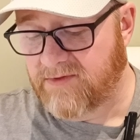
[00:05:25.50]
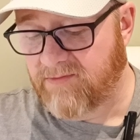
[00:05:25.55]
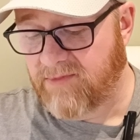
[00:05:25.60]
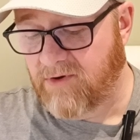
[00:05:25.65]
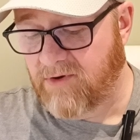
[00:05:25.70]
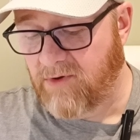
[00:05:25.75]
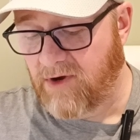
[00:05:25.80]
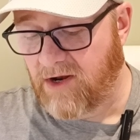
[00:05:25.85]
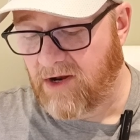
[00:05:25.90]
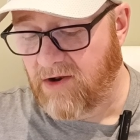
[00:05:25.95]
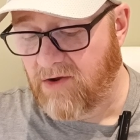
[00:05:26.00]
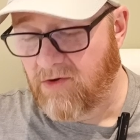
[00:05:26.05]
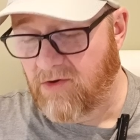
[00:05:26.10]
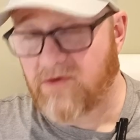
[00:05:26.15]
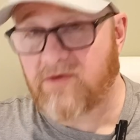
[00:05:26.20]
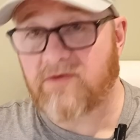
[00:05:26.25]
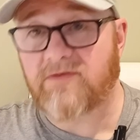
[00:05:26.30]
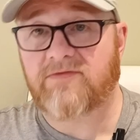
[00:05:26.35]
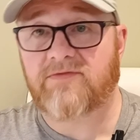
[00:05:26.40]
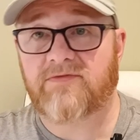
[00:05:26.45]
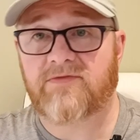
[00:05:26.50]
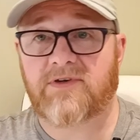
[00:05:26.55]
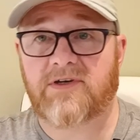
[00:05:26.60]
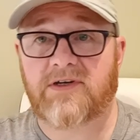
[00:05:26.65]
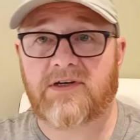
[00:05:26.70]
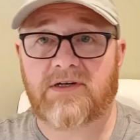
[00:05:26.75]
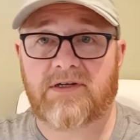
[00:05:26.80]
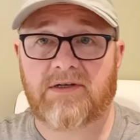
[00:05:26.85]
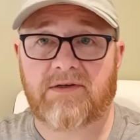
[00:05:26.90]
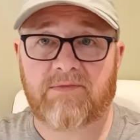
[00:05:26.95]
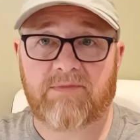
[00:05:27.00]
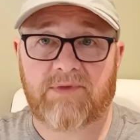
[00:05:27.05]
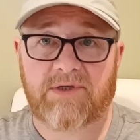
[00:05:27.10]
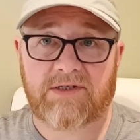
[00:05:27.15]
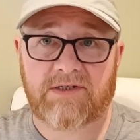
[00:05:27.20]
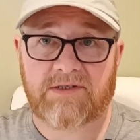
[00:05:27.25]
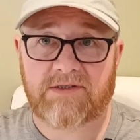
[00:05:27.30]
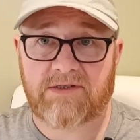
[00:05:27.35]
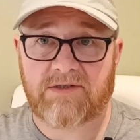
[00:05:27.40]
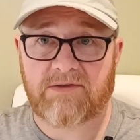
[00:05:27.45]
There's quite a lot of
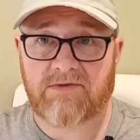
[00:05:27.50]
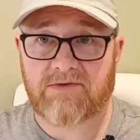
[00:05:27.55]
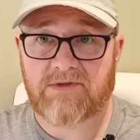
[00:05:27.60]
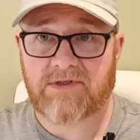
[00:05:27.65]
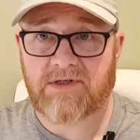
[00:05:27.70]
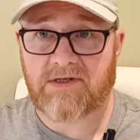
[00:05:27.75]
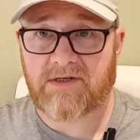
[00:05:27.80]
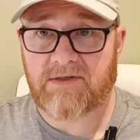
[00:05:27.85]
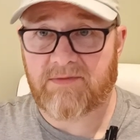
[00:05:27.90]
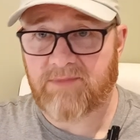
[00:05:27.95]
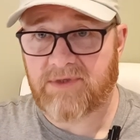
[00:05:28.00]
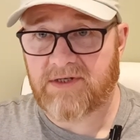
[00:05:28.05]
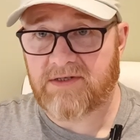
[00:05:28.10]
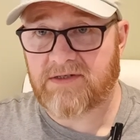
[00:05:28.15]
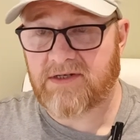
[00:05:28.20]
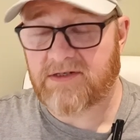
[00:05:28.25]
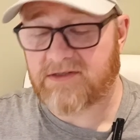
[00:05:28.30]
British ales that are being